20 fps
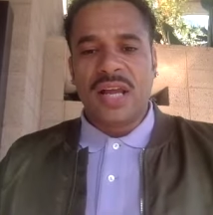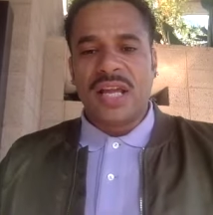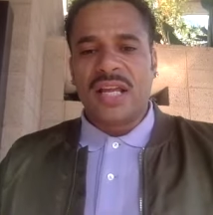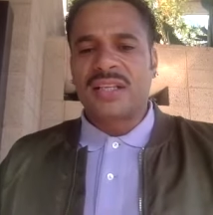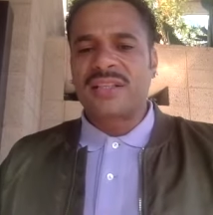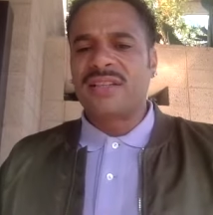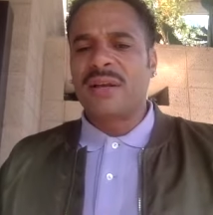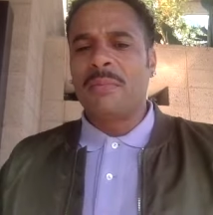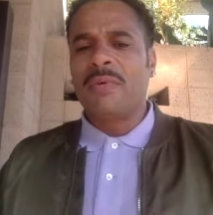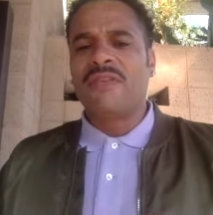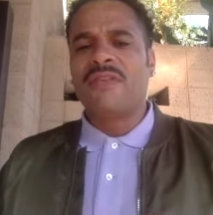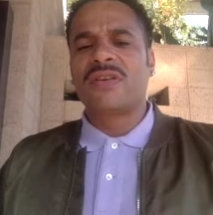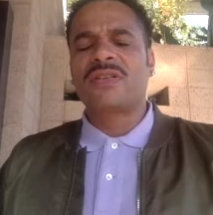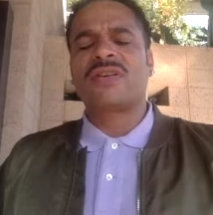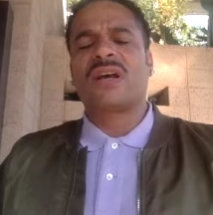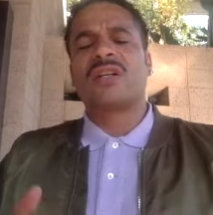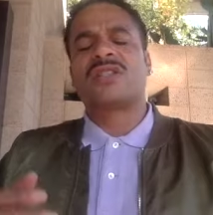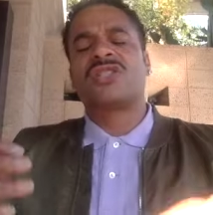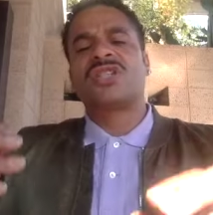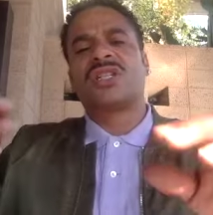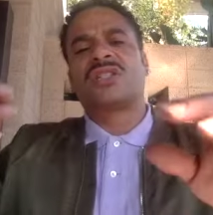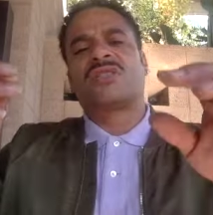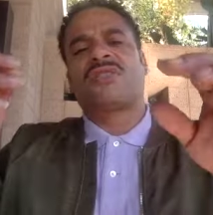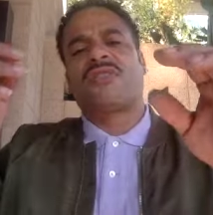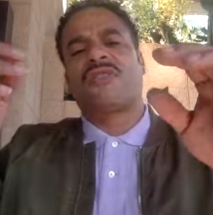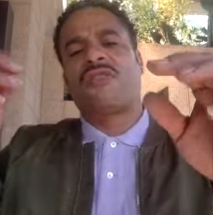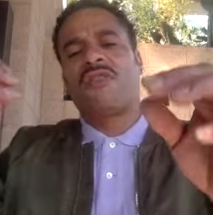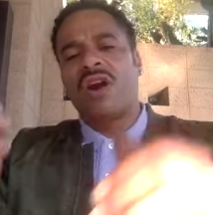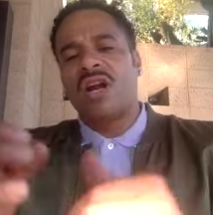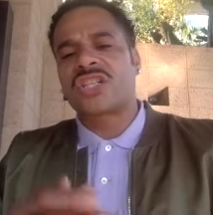And some of us are just
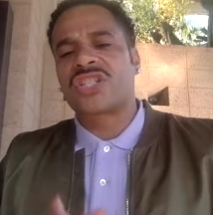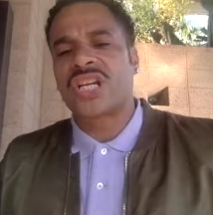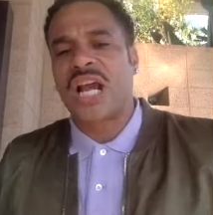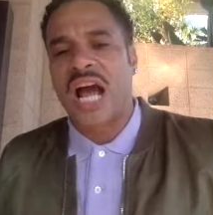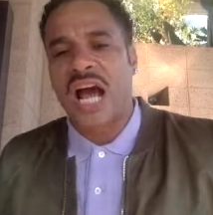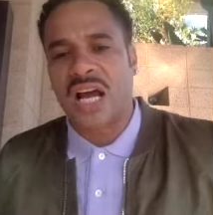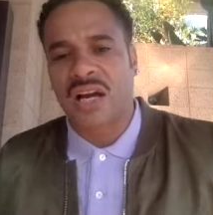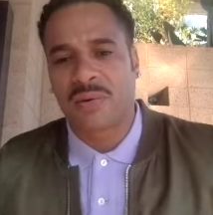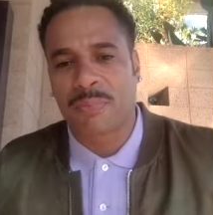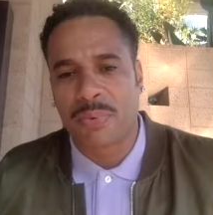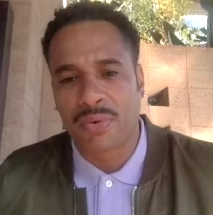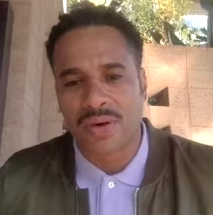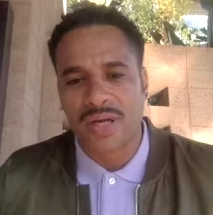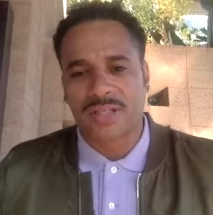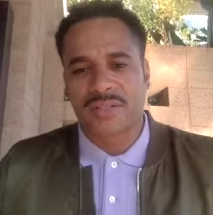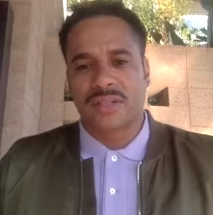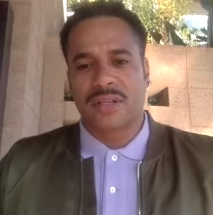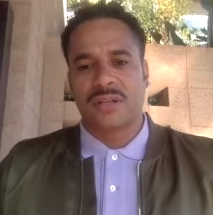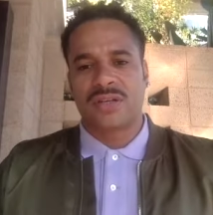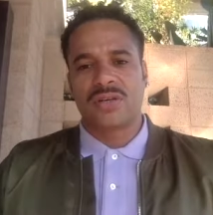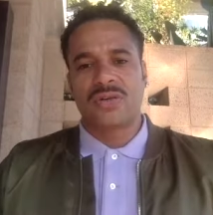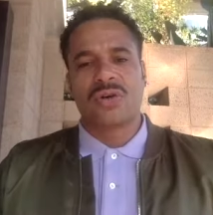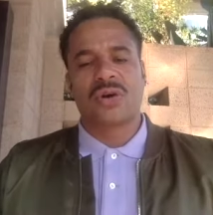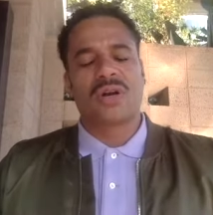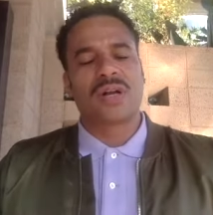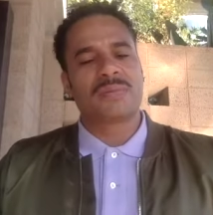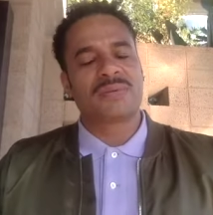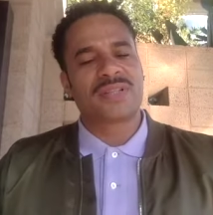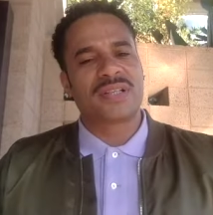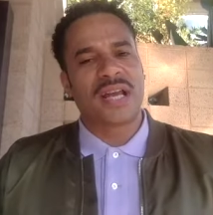fresh out of prison, you know
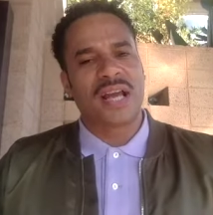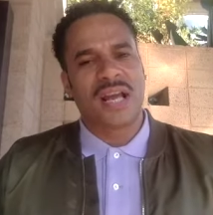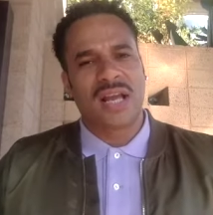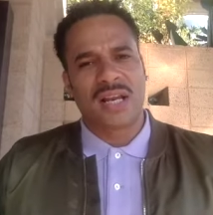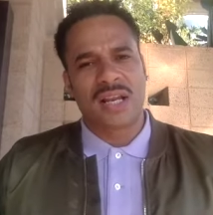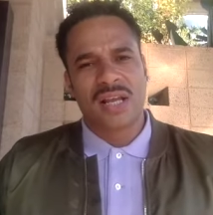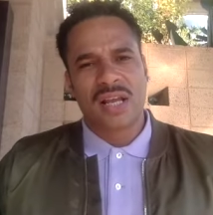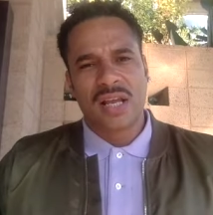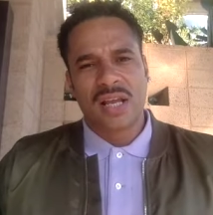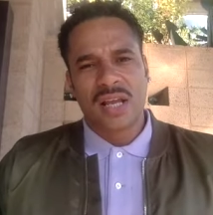what I'm saying?